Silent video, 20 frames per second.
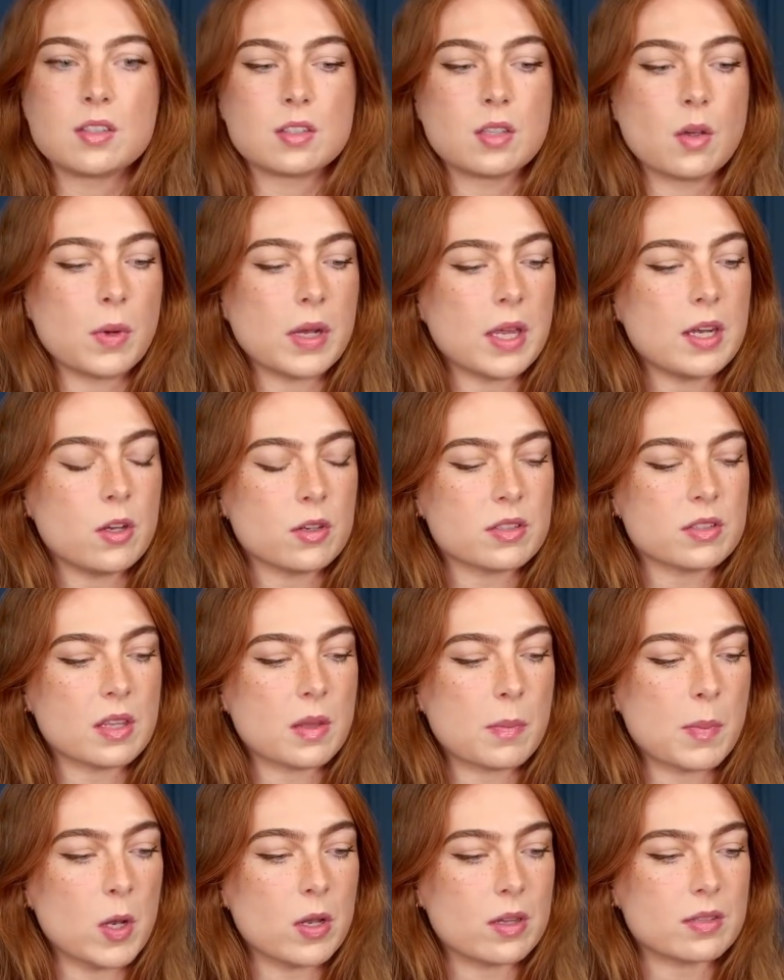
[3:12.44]
So when I looked at
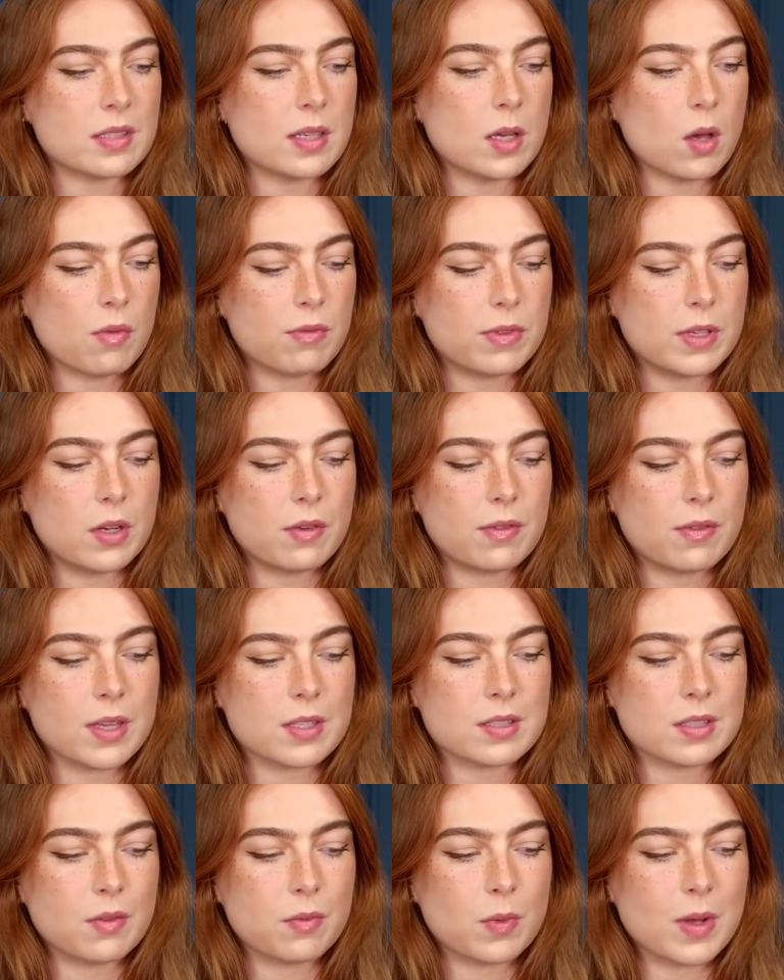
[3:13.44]
the policy of the
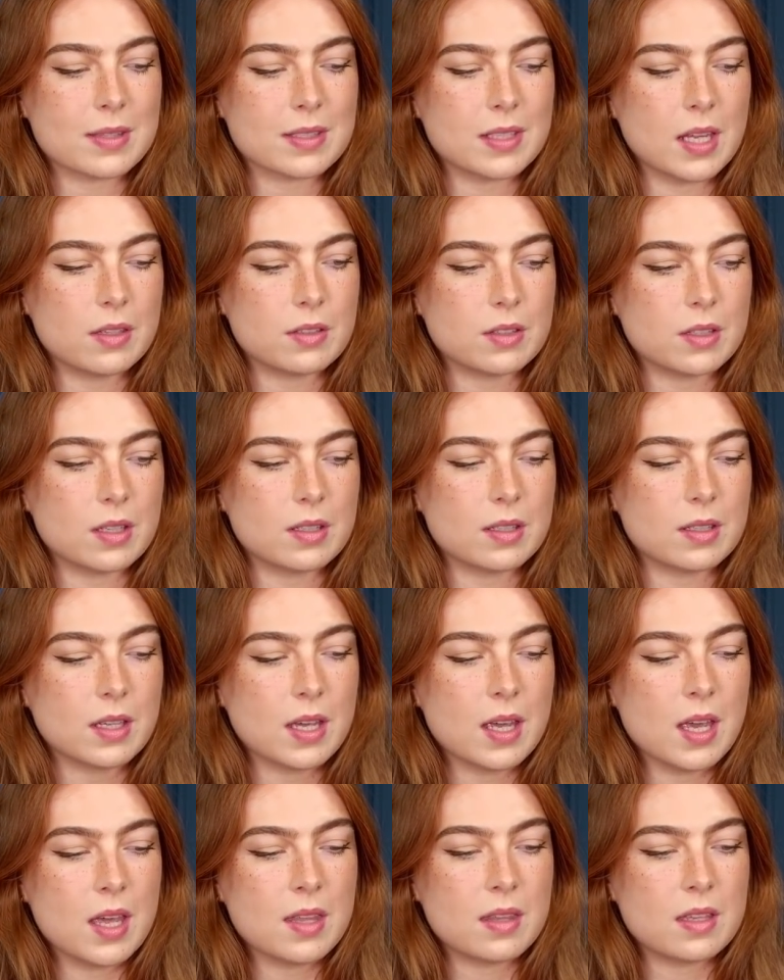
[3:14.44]
University of West London,
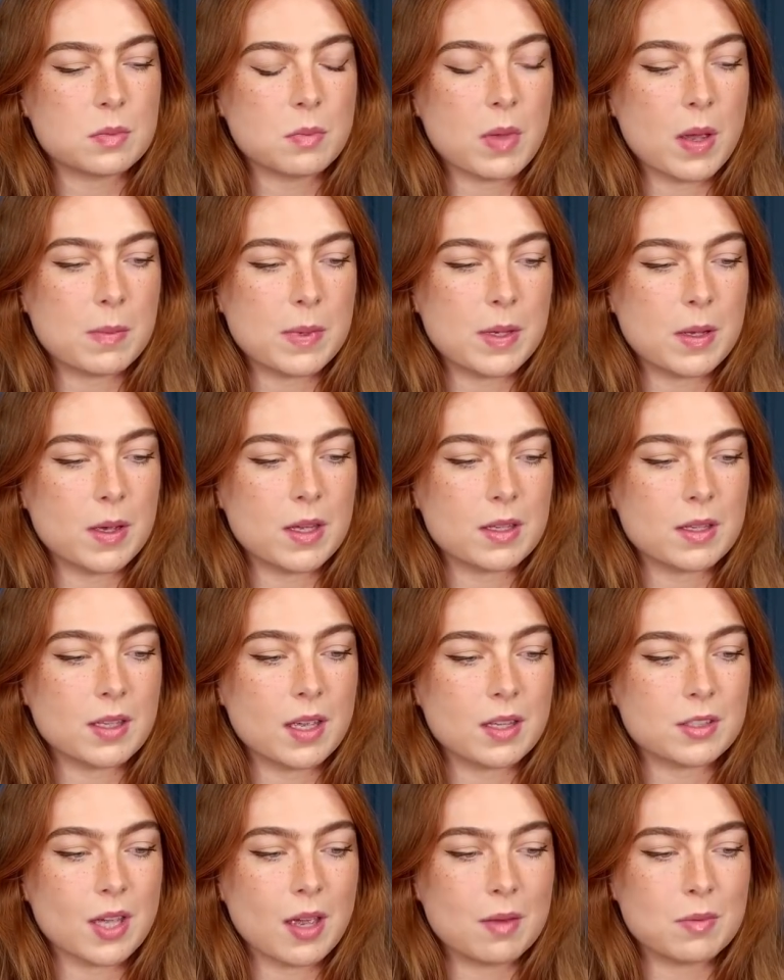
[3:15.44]
this might be
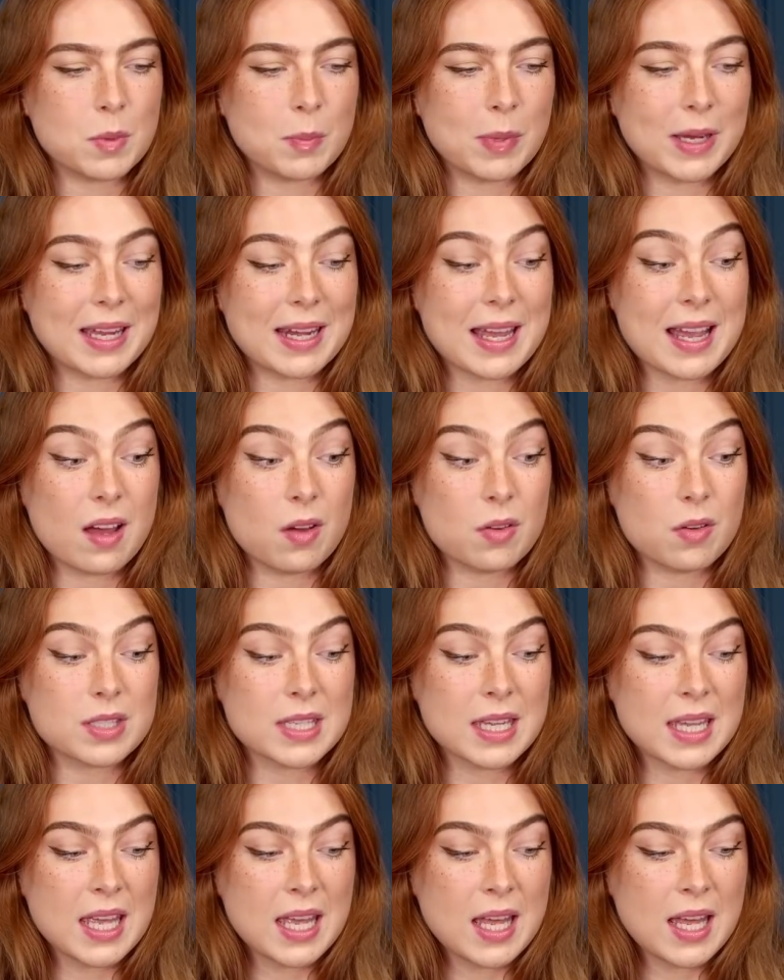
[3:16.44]
a time to bring it out,
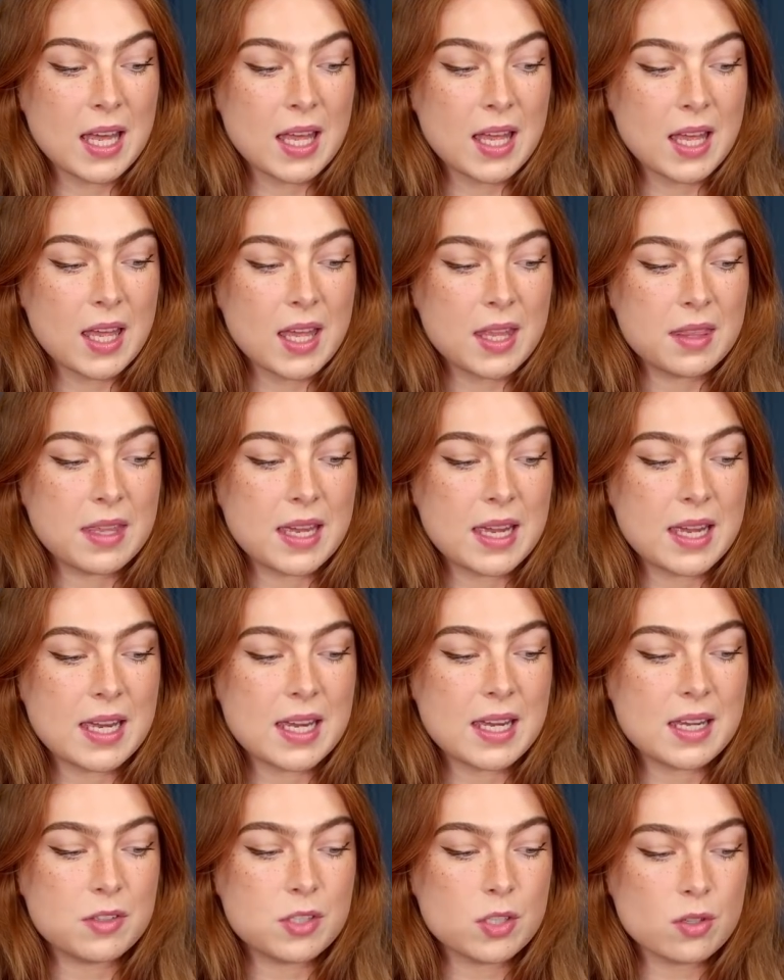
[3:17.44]

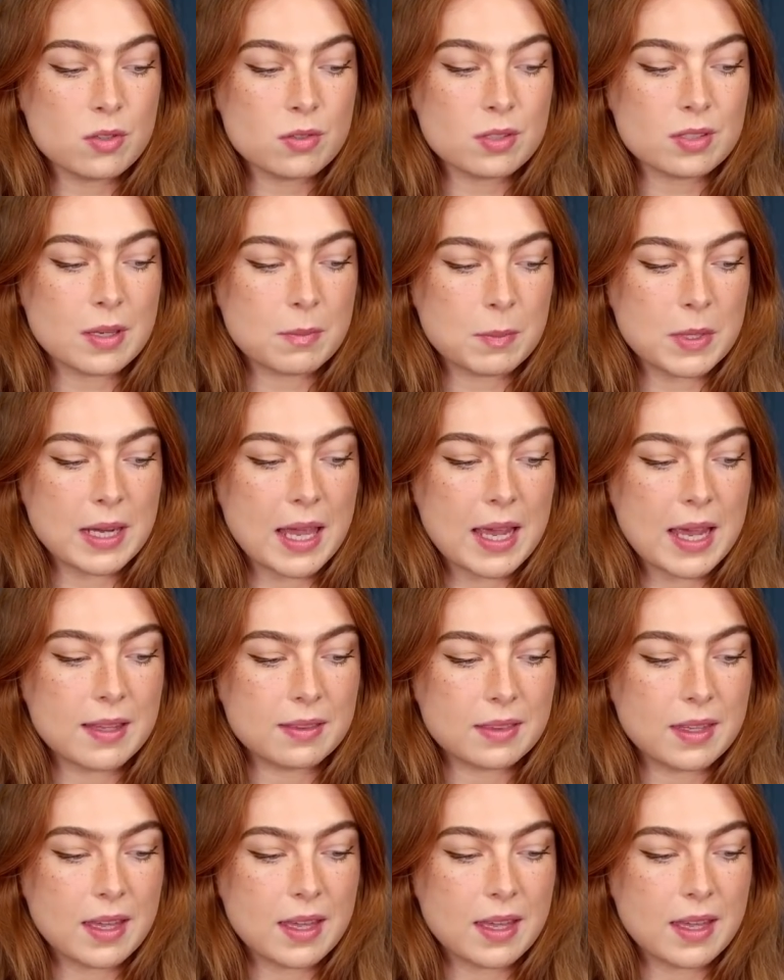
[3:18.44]
they do stipulate